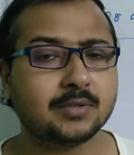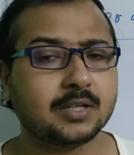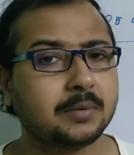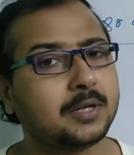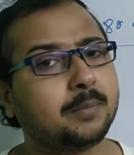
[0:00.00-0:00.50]
the
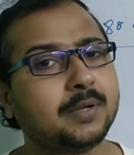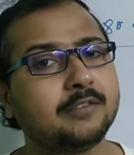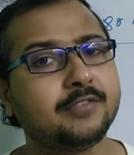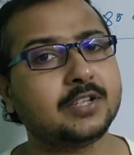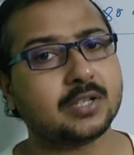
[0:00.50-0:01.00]
developing
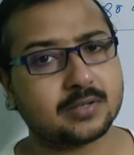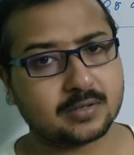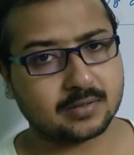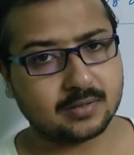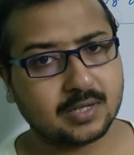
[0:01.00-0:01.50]

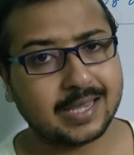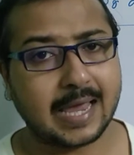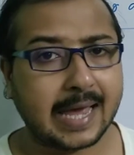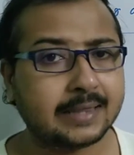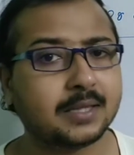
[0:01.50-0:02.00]
fetus
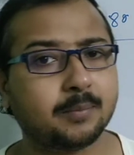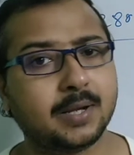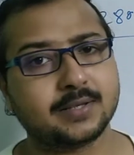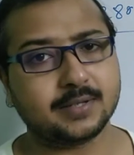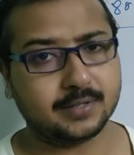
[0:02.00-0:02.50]
and the
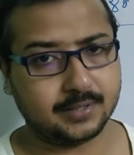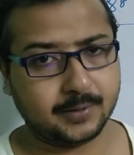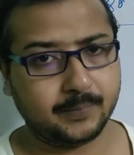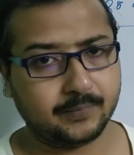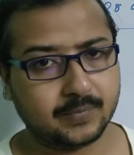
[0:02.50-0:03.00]
placenta.